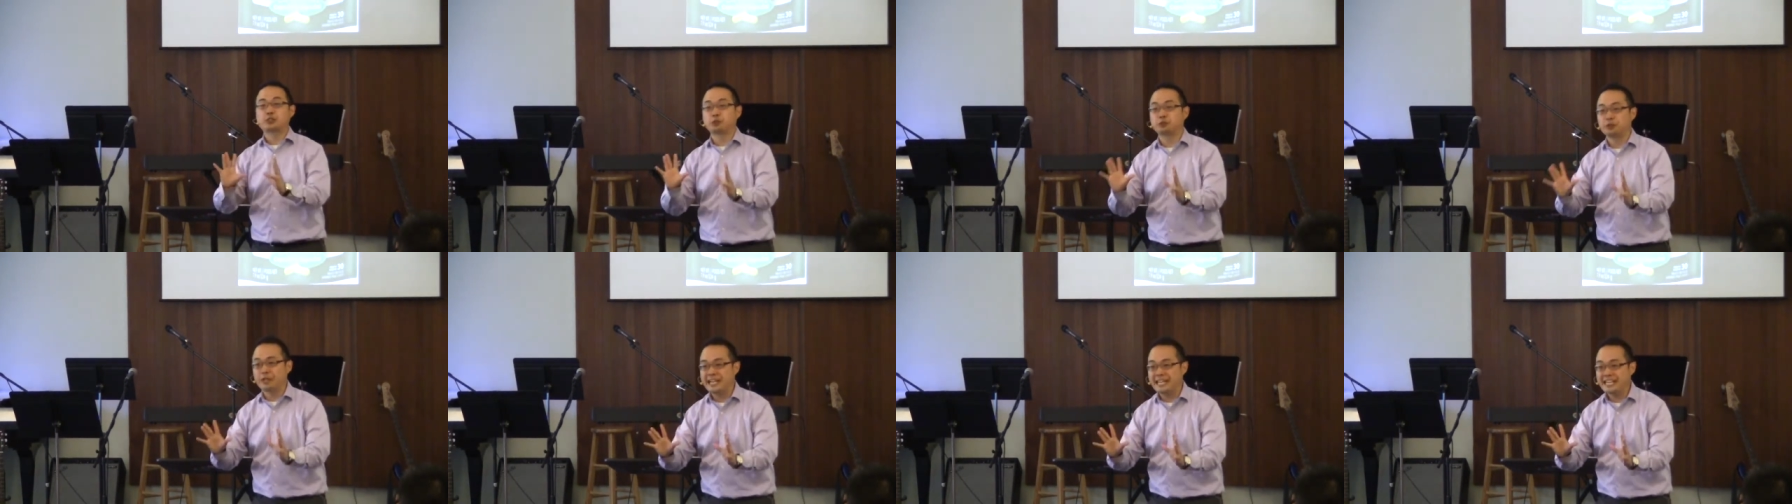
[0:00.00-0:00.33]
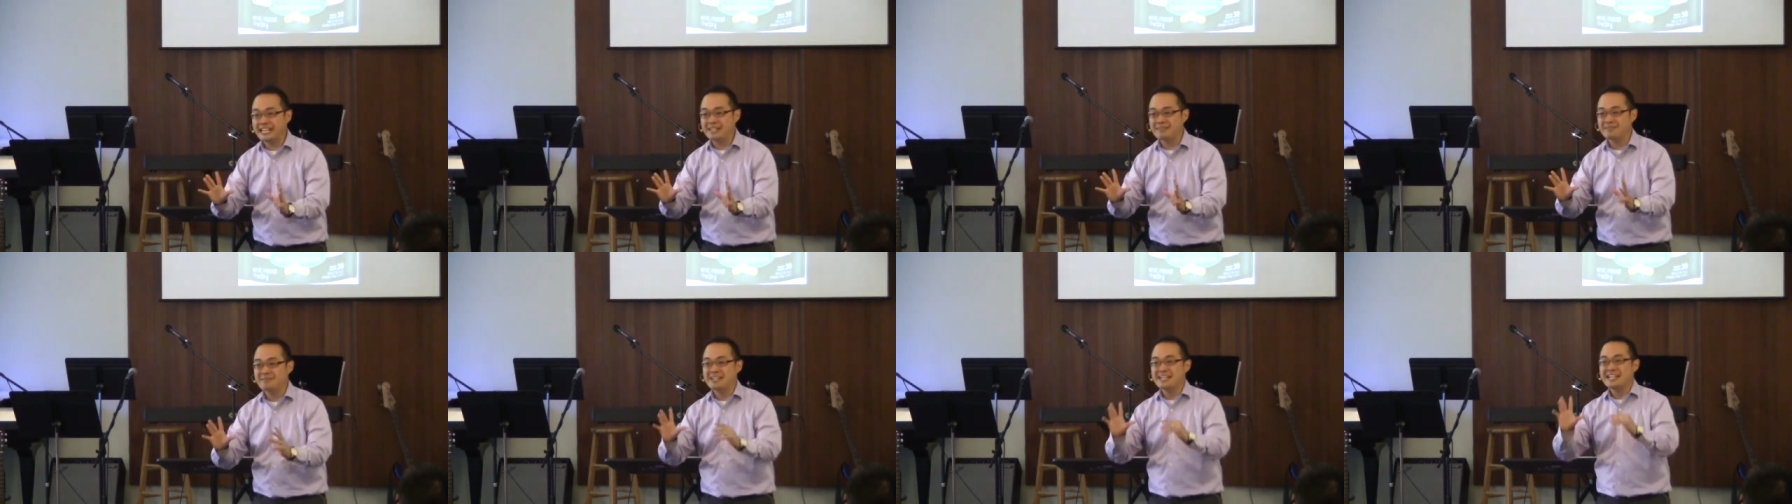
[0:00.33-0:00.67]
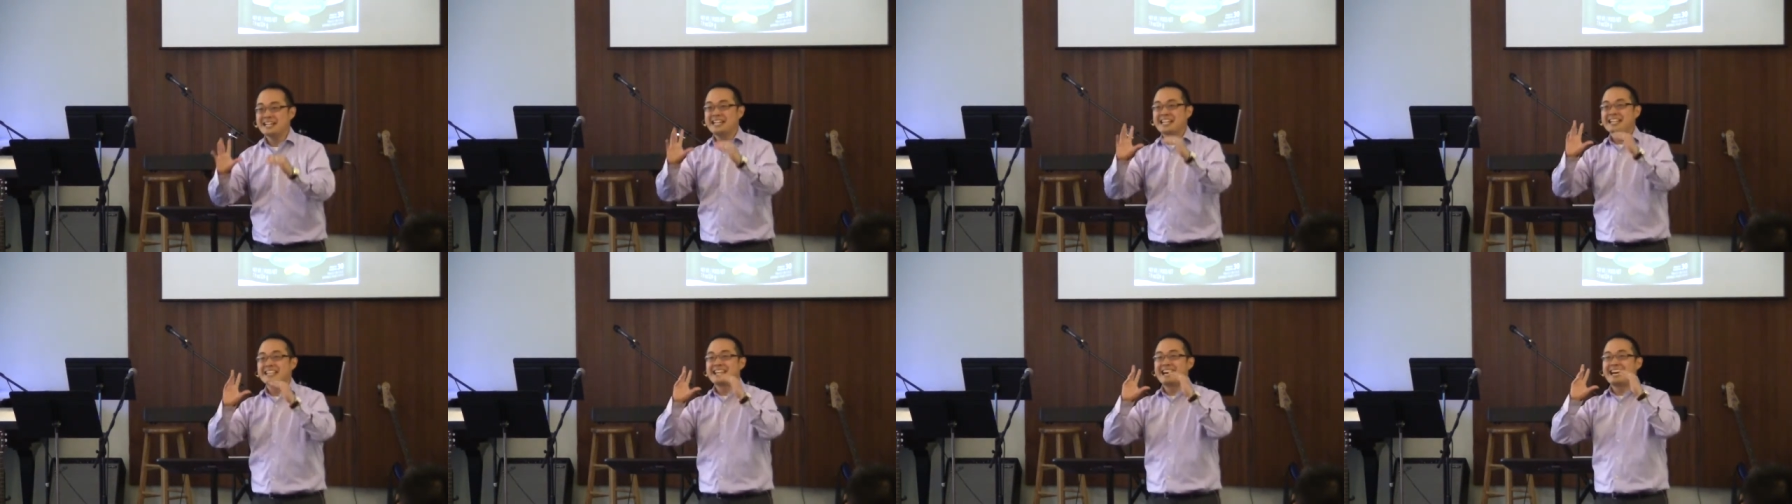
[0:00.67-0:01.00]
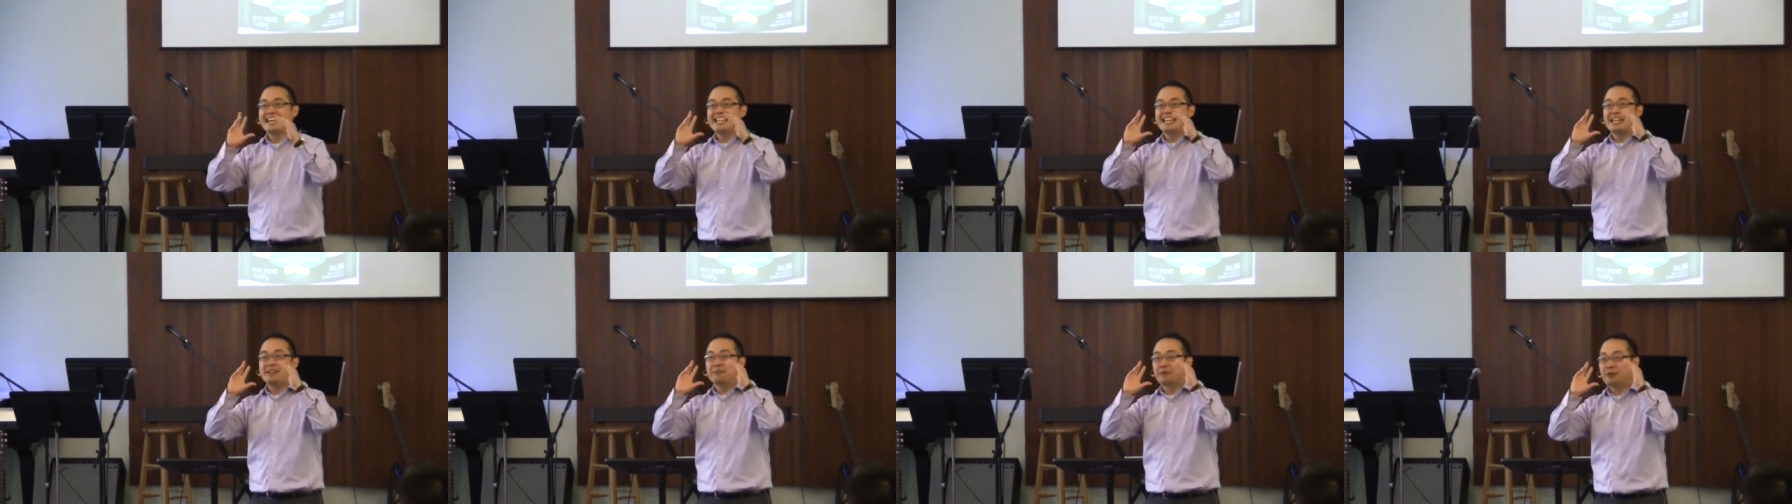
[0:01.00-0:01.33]
dream
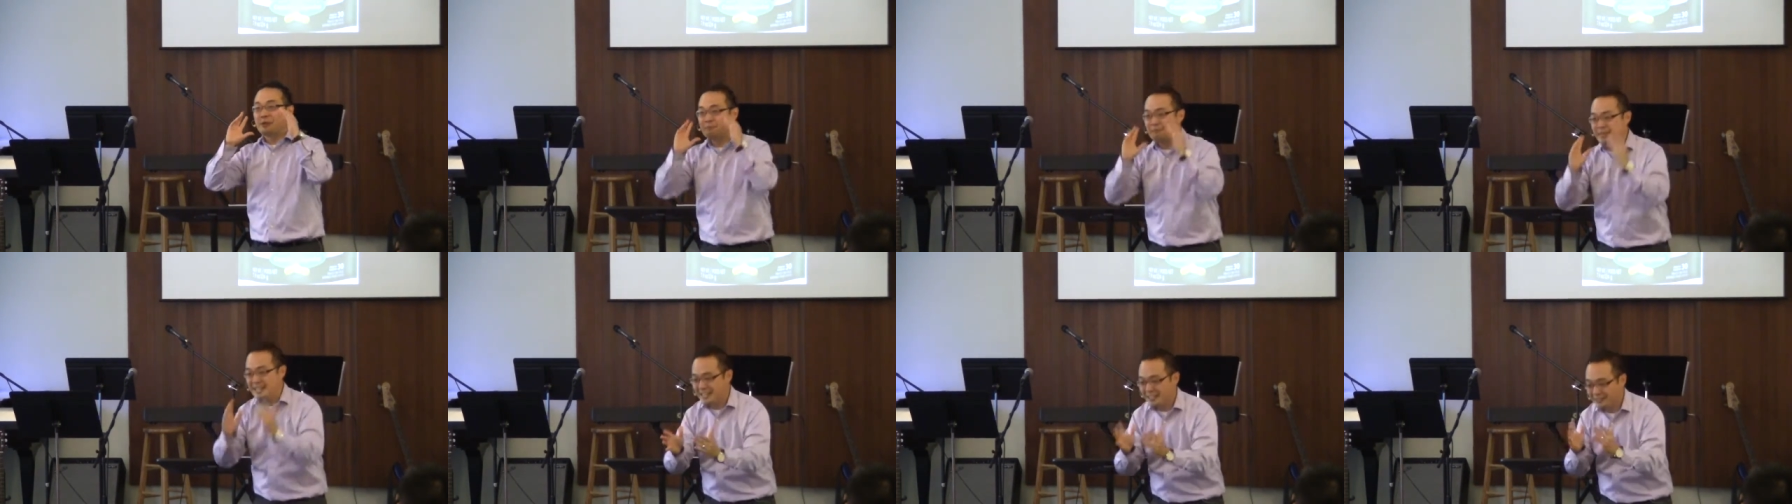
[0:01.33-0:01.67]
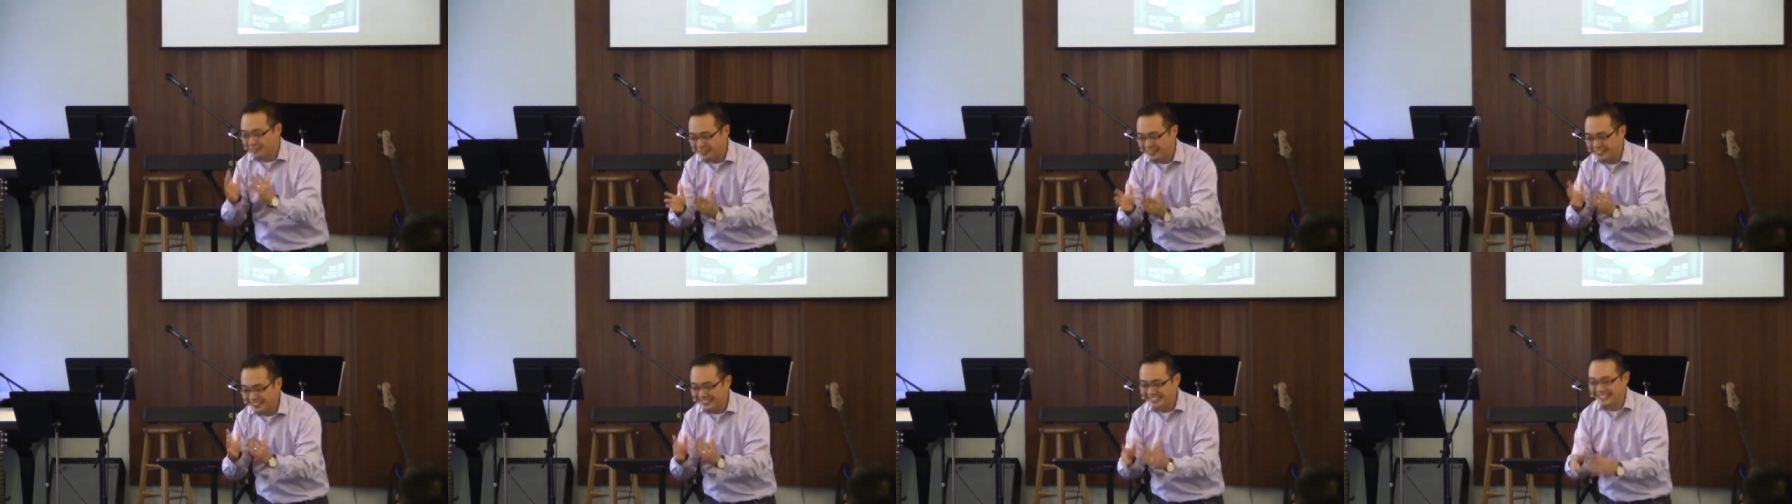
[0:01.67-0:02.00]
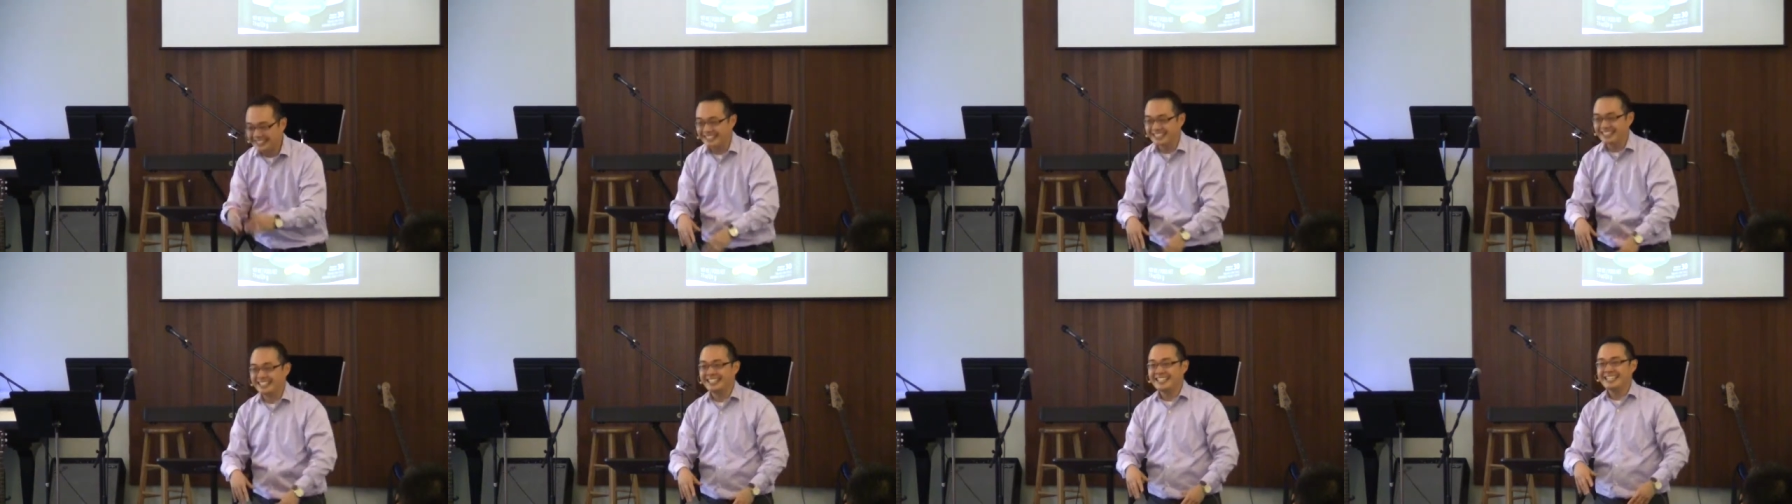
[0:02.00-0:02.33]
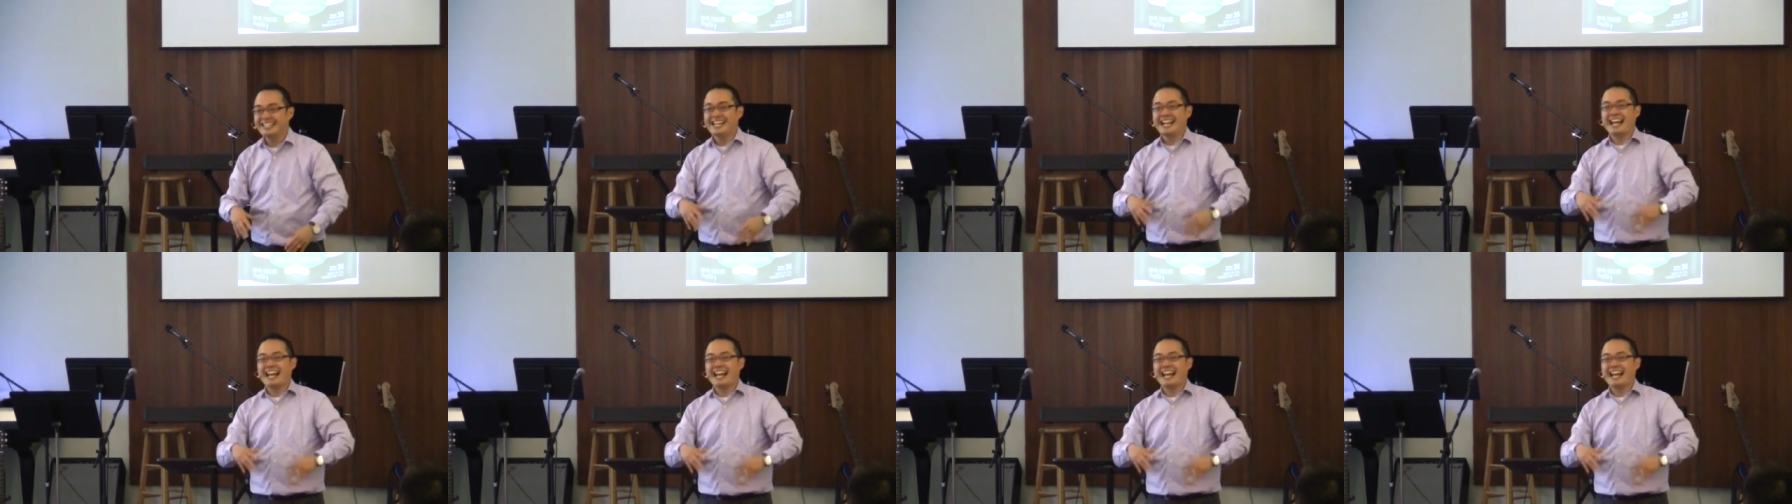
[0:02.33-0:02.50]
that it would be really good,